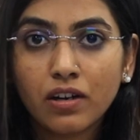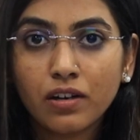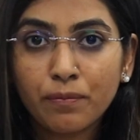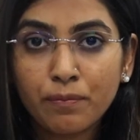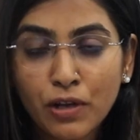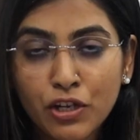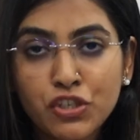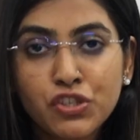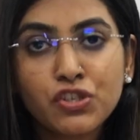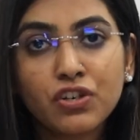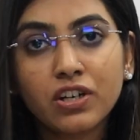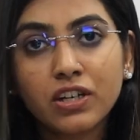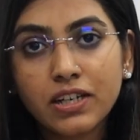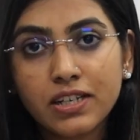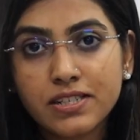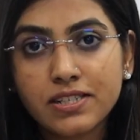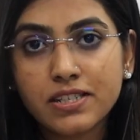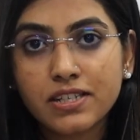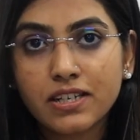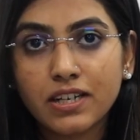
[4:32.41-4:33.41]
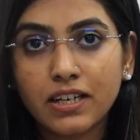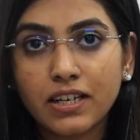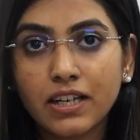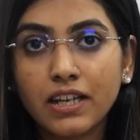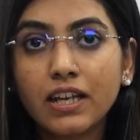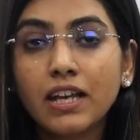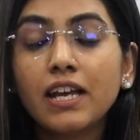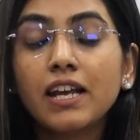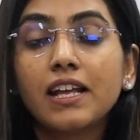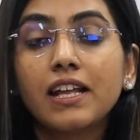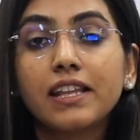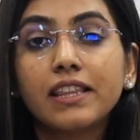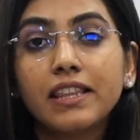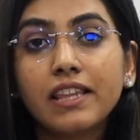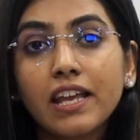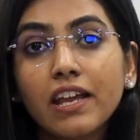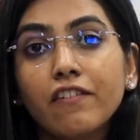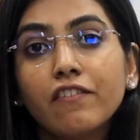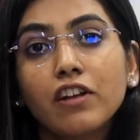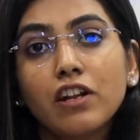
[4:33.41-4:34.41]
mature digitally,
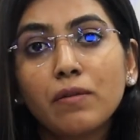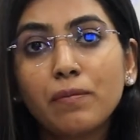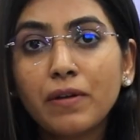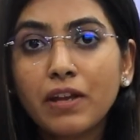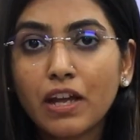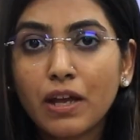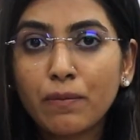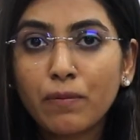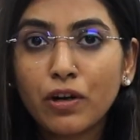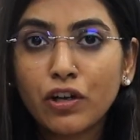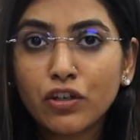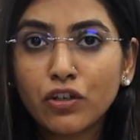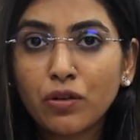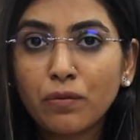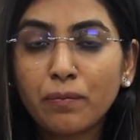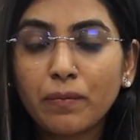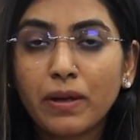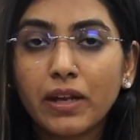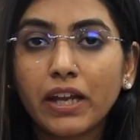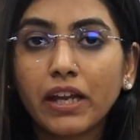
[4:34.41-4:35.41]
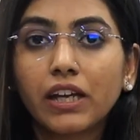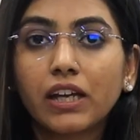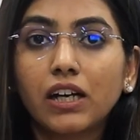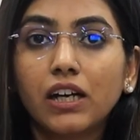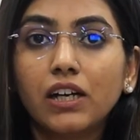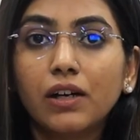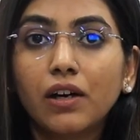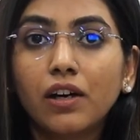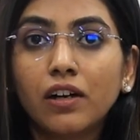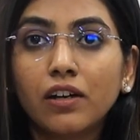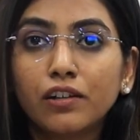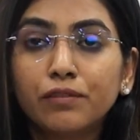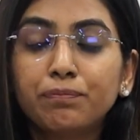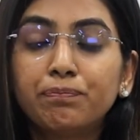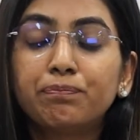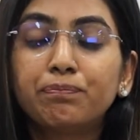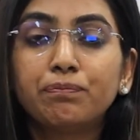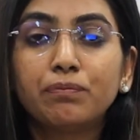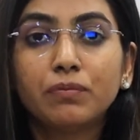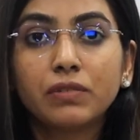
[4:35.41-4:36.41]
they will be able to make
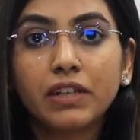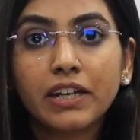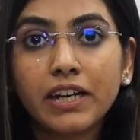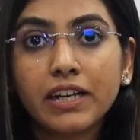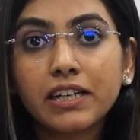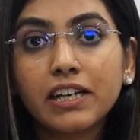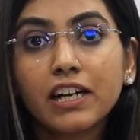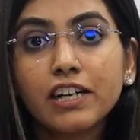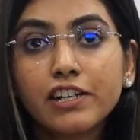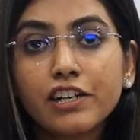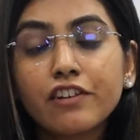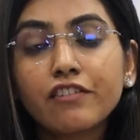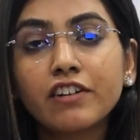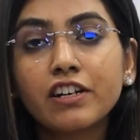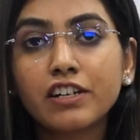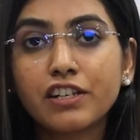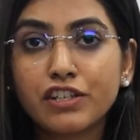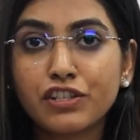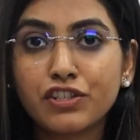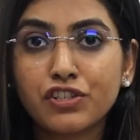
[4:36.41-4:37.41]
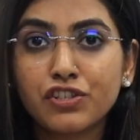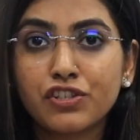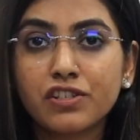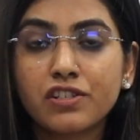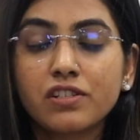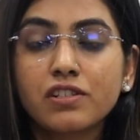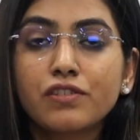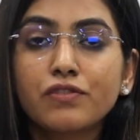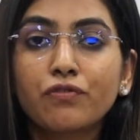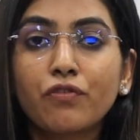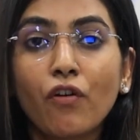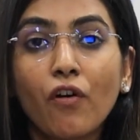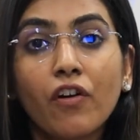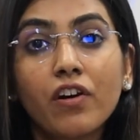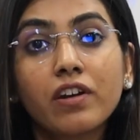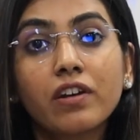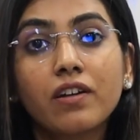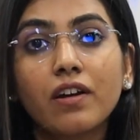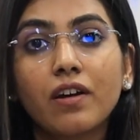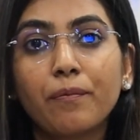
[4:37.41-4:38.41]
data-driven decisions
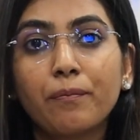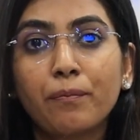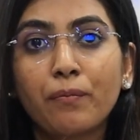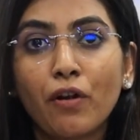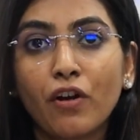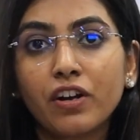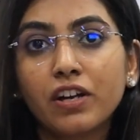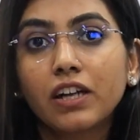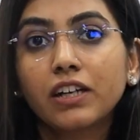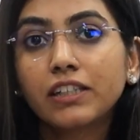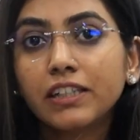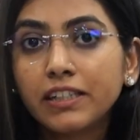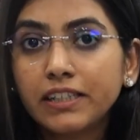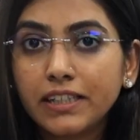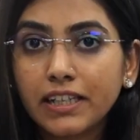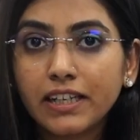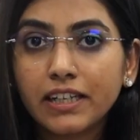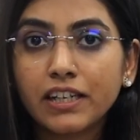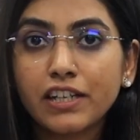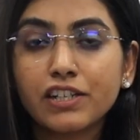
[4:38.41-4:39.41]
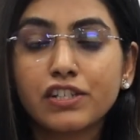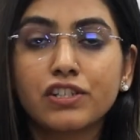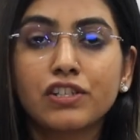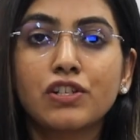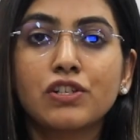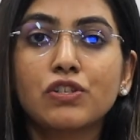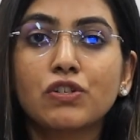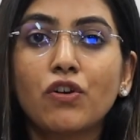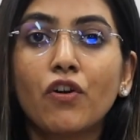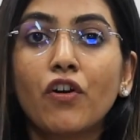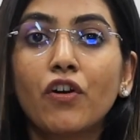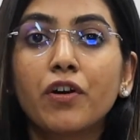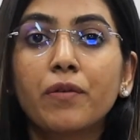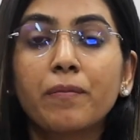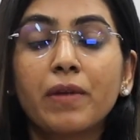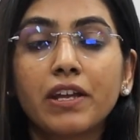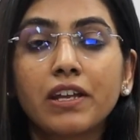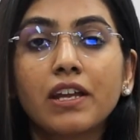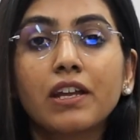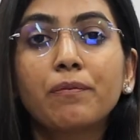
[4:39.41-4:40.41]
for product integrations or
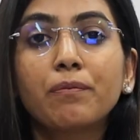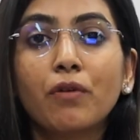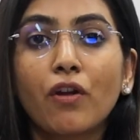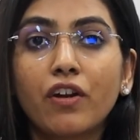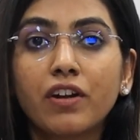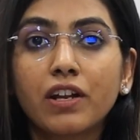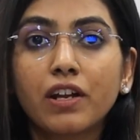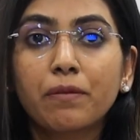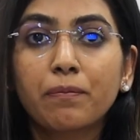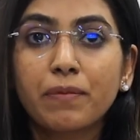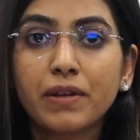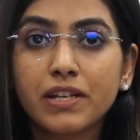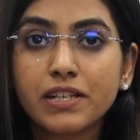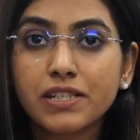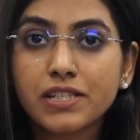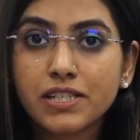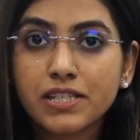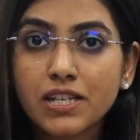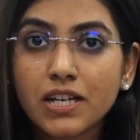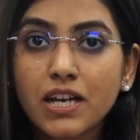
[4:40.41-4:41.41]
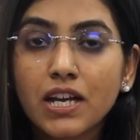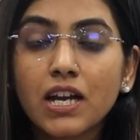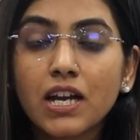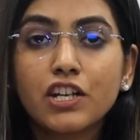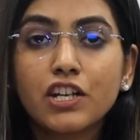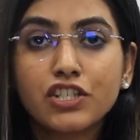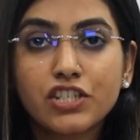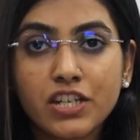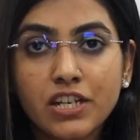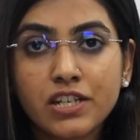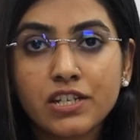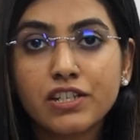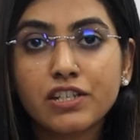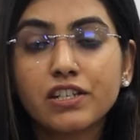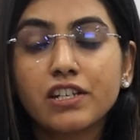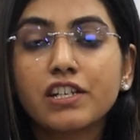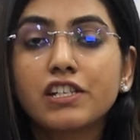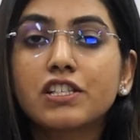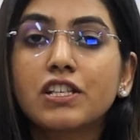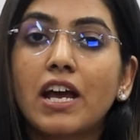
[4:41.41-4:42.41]
making product-based
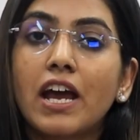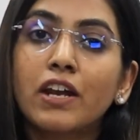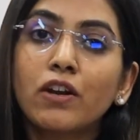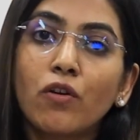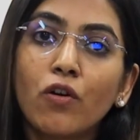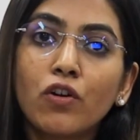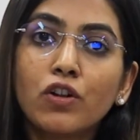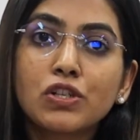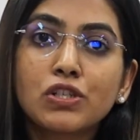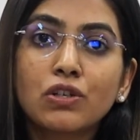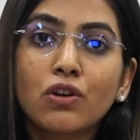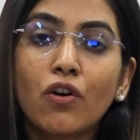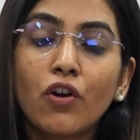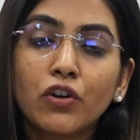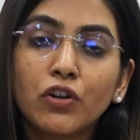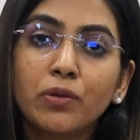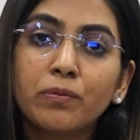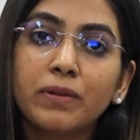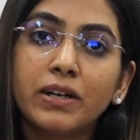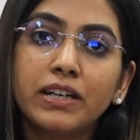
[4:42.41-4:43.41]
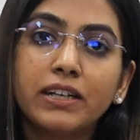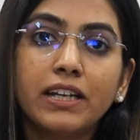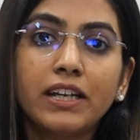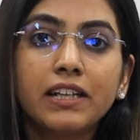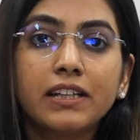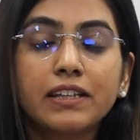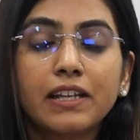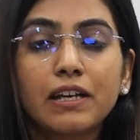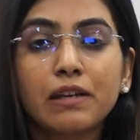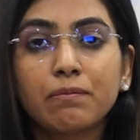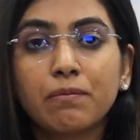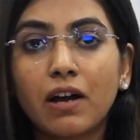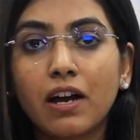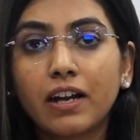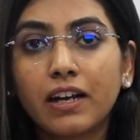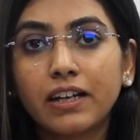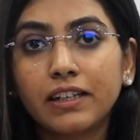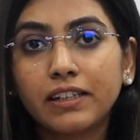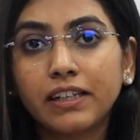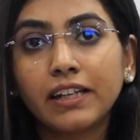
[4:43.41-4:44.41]
changes and also automating their
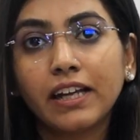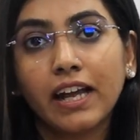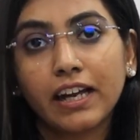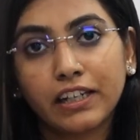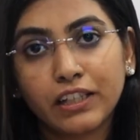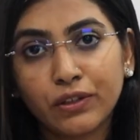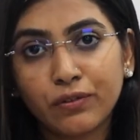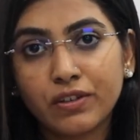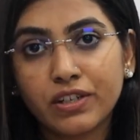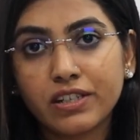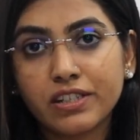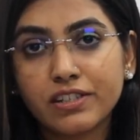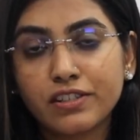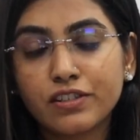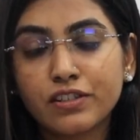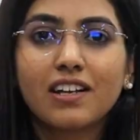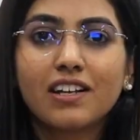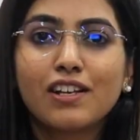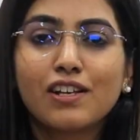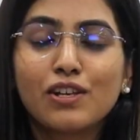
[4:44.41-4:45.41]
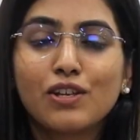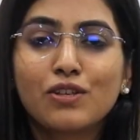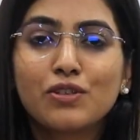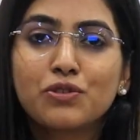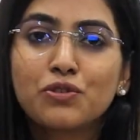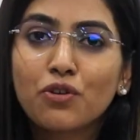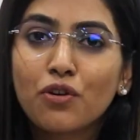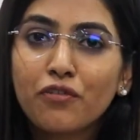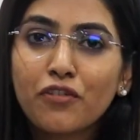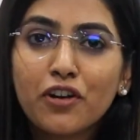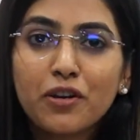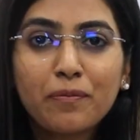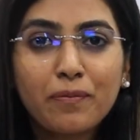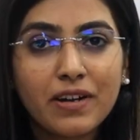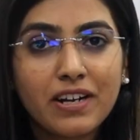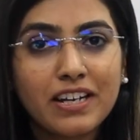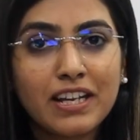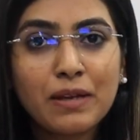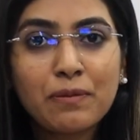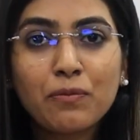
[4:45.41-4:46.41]
marketing activities. So for
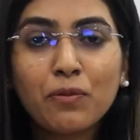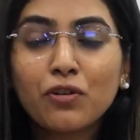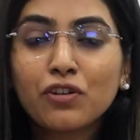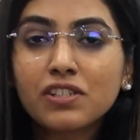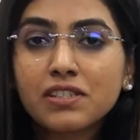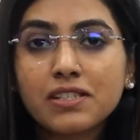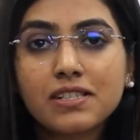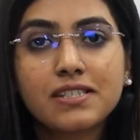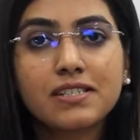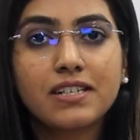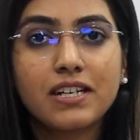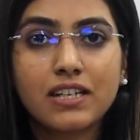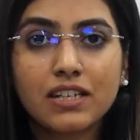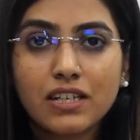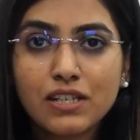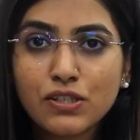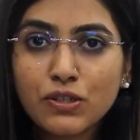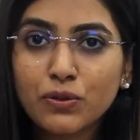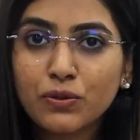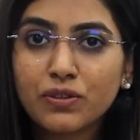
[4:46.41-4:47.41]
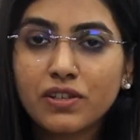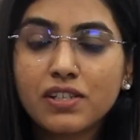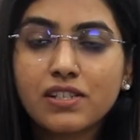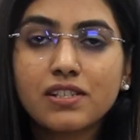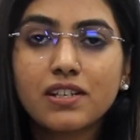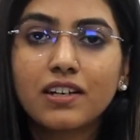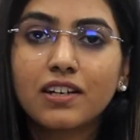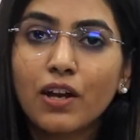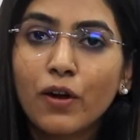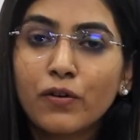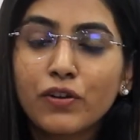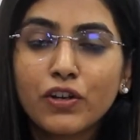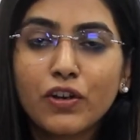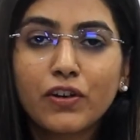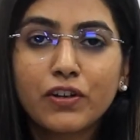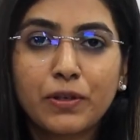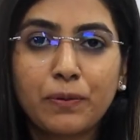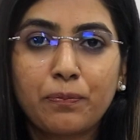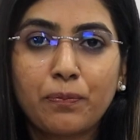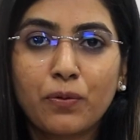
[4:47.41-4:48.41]
building more such data stories around
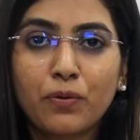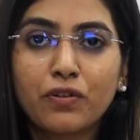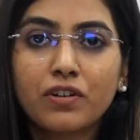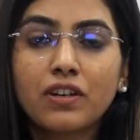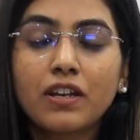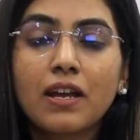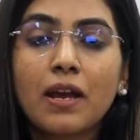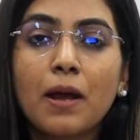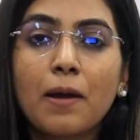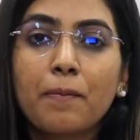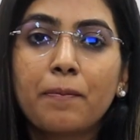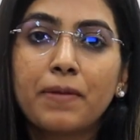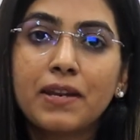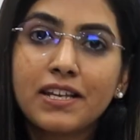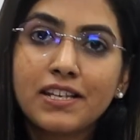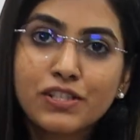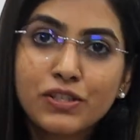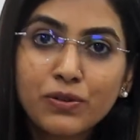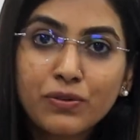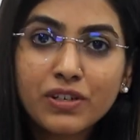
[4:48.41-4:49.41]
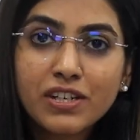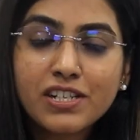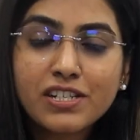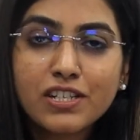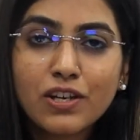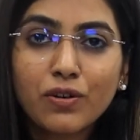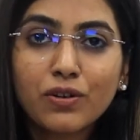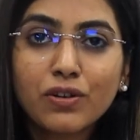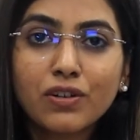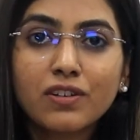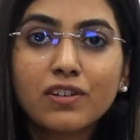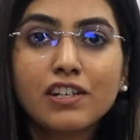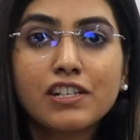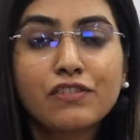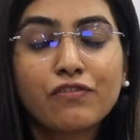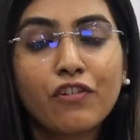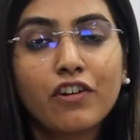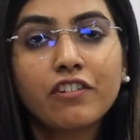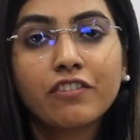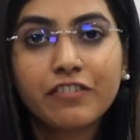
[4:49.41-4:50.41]
your report, please do reach out to
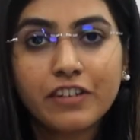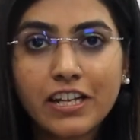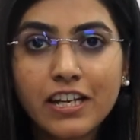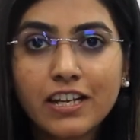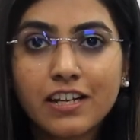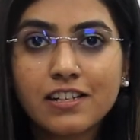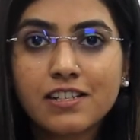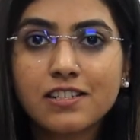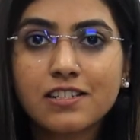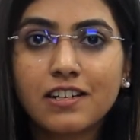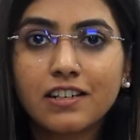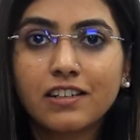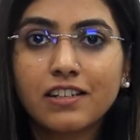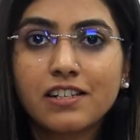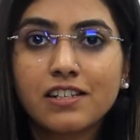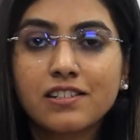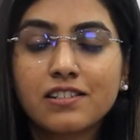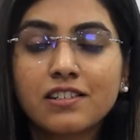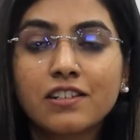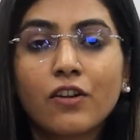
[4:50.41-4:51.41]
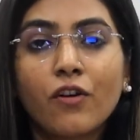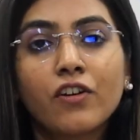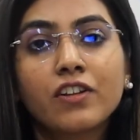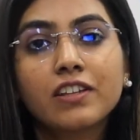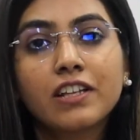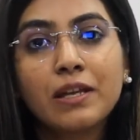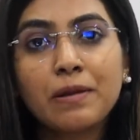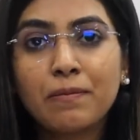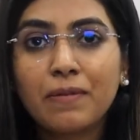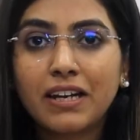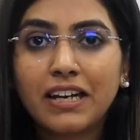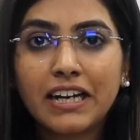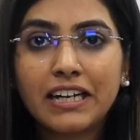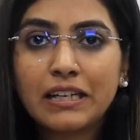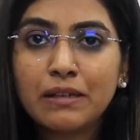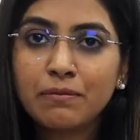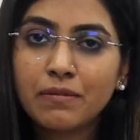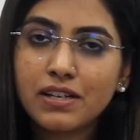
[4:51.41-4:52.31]
us for free consultation on the email ID